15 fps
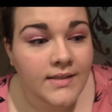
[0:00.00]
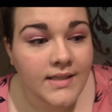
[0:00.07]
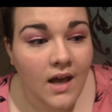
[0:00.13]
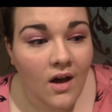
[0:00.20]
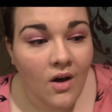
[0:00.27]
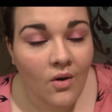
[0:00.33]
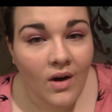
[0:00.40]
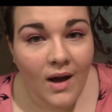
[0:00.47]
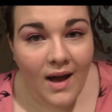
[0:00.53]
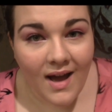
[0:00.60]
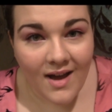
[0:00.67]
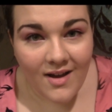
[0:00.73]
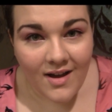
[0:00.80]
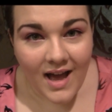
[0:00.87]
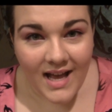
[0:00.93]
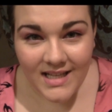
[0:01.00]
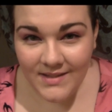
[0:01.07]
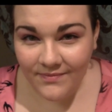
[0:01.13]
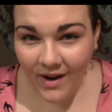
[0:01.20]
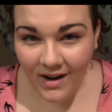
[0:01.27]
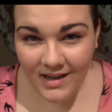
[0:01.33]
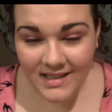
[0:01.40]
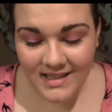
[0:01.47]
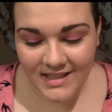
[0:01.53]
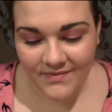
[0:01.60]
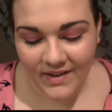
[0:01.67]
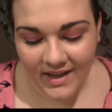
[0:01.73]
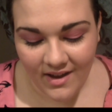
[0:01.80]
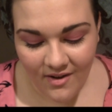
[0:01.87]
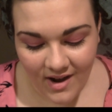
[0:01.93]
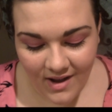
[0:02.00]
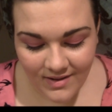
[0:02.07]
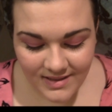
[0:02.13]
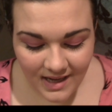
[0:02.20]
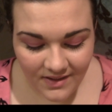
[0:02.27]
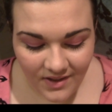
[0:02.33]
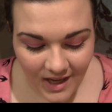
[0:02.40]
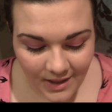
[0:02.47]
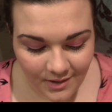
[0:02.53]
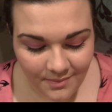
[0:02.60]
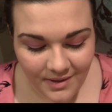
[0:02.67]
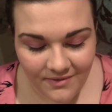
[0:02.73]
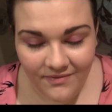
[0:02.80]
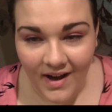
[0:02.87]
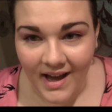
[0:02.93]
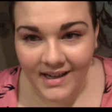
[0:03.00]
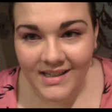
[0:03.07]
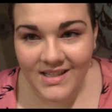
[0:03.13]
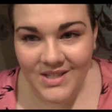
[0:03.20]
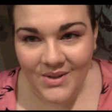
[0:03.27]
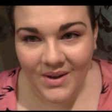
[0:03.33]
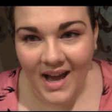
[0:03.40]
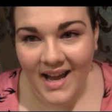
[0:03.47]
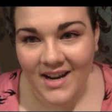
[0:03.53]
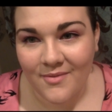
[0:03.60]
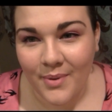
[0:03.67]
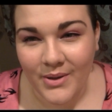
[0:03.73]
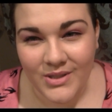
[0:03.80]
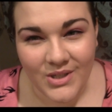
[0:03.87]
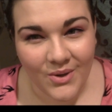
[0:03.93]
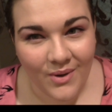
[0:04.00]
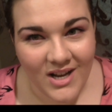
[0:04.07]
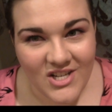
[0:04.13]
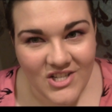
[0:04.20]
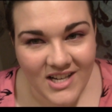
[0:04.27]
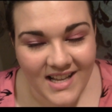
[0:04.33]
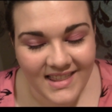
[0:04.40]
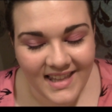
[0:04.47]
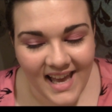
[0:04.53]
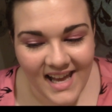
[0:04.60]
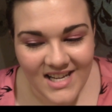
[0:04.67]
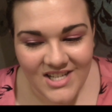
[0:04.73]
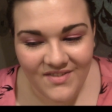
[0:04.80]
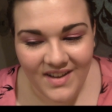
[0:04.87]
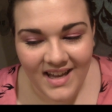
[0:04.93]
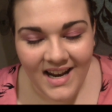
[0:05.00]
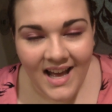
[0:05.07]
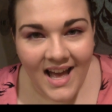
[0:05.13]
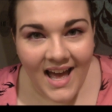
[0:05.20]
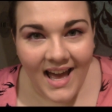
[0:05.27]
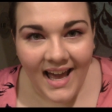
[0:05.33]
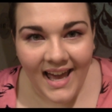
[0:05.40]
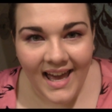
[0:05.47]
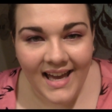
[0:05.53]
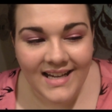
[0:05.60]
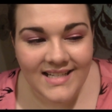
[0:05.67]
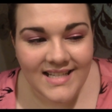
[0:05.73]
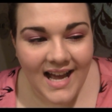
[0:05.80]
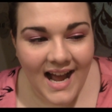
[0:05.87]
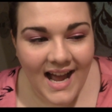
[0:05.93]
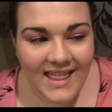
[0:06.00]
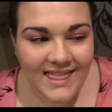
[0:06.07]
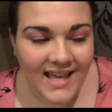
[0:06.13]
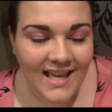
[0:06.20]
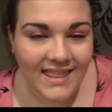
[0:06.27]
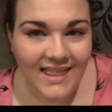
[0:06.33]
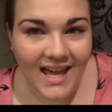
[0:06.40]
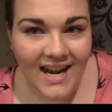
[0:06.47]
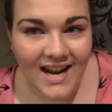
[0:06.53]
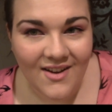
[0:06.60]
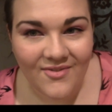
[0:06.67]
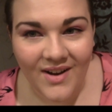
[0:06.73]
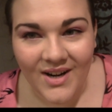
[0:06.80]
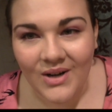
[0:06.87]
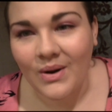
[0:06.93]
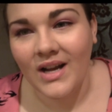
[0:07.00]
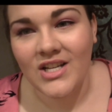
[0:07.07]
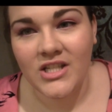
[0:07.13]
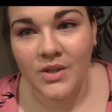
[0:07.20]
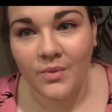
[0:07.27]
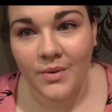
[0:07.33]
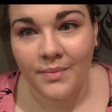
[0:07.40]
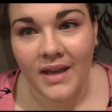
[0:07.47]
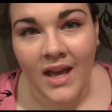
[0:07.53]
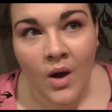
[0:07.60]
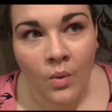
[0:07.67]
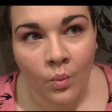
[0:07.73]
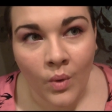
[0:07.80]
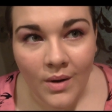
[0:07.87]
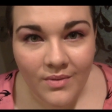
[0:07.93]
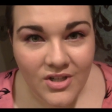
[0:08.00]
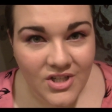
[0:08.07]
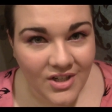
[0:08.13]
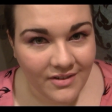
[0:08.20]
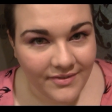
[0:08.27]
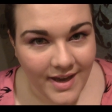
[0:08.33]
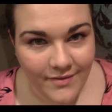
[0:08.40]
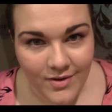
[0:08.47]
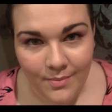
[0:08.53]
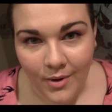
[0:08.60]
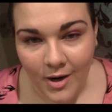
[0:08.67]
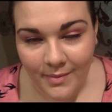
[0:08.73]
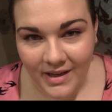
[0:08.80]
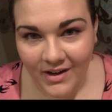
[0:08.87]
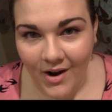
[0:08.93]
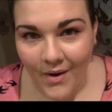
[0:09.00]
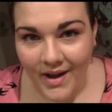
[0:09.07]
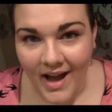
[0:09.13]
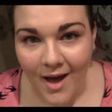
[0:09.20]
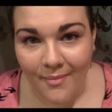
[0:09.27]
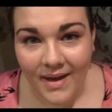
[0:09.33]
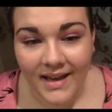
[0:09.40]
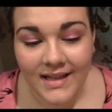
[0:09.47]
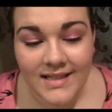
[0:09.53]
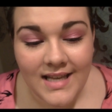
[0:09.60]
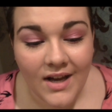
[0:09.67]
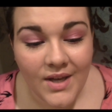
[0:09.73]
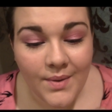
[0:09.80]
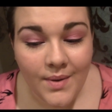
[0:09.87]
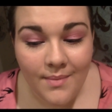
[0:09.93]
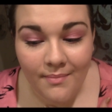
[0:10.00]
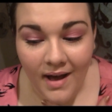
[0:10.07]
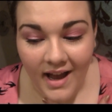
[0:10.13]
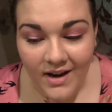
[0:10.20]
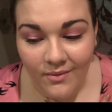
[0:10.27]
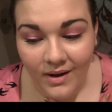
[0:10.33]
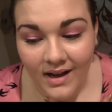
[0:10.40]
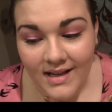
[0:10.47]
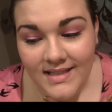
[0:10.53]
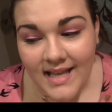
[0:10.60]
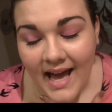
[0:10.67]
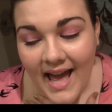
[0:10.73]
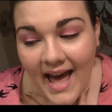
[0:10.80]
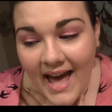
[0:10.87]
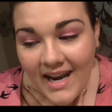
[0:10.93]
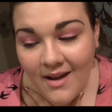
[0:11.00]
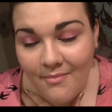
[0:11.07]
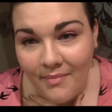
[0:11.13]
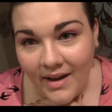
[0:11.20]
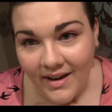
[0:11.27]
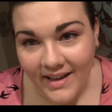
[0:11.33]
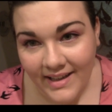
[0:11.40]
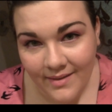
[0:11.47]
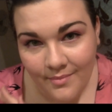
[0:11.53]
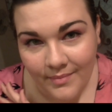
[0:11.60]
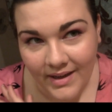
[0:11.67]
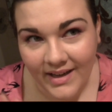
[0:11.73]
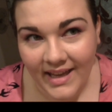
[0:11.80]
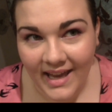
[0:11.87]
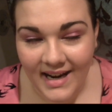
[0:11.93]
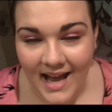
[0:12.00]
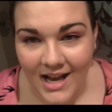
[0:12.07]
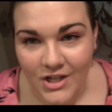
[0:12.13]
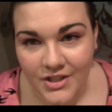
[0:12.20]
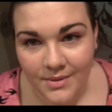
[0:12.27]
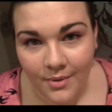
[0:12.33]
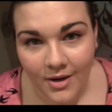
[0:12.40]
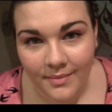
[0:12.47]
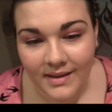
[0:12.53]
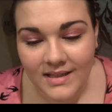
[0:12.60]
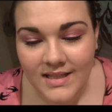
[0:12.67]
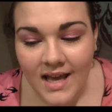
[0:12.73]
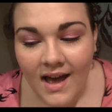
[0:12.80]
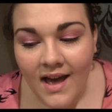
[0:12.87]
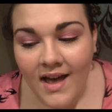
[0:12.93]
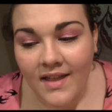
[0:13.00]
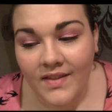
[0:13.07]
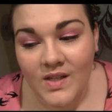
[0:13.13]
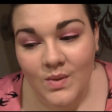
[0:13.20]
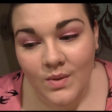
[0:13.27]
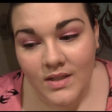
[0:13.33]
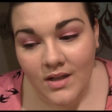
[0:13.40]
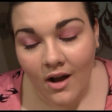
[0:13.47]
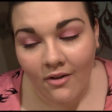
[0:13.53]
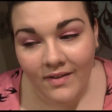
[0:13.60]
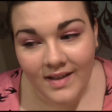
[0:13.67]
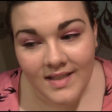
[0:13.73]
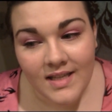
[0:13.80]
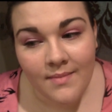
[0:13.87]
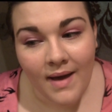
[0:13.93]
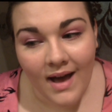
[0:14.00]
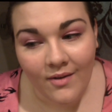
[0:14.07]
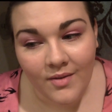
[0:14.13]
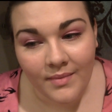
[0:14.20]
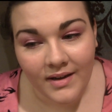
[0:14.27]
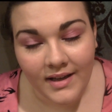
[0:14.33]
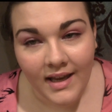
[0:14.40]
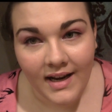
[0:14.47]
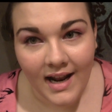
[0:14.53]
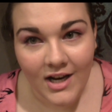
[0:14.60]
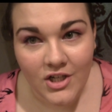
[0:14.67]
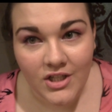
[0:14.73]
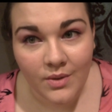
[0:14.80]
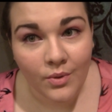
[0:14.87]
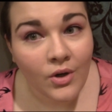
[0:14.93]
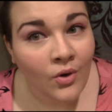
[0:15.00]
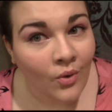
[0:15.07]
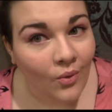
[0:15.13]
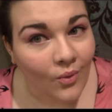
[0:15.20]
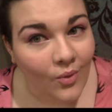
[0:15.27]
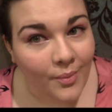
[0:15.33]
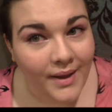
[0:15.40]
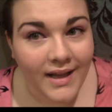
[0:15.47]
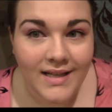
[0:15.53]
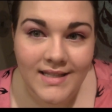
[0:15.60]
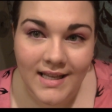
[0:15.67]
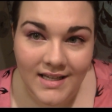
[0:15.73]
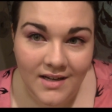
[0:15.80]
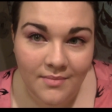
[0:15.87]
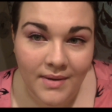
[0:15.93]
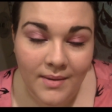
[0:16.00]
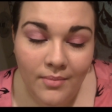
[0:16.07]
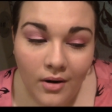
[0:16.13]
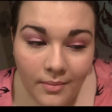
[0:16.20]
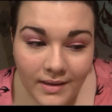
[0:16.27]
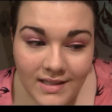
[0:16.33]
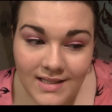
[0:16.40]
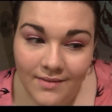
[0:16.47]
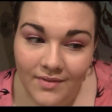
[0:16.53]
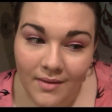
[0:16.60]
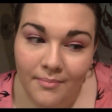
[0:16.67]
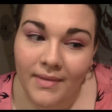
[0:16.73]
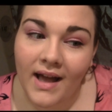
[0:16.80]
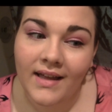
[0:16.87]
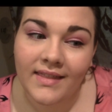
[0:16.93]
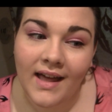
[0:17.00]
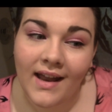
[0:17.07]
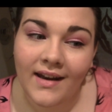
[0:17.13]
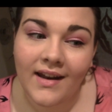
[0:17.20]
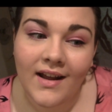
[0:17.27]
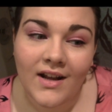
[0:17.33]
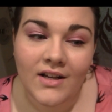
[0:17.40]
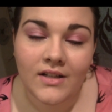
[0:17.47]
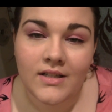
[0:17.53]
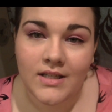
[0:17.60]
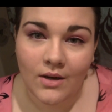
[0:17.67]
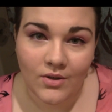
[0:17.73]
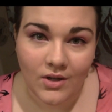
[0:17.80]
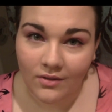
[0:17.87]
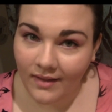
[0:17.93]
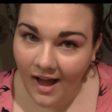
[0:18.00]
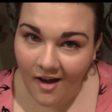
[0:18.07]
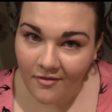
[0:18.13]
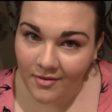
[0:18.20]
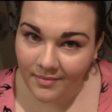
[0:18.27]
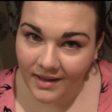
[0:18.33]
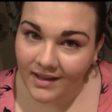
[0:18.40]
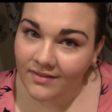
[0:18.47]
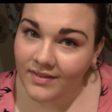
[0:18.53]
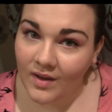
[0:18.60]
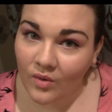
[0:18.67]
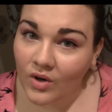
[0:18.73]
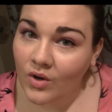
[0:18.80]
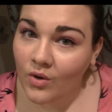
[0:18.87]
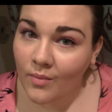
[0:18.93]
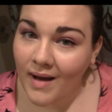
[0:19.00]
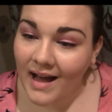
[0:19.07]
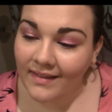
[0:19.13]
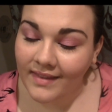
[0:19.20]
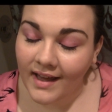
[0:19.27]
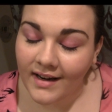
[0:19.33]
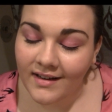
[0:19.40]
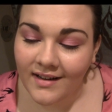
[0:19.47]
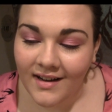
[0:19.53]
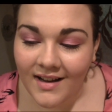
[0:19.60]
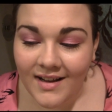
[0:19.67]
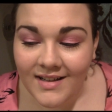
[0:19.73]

So as far as this video goes, I thought it would be fun to kind of post a question at the end of it, and I think that a fun question would be, what was your favorite Barbie growing up? I can tell you what mine was. I had a Mary-Kate and Ashley Barbies. This was obviously back when Mary-Kate and Ashley were cool, because they did make Barbies of them back then, so don't laugh at me. They were cool back then.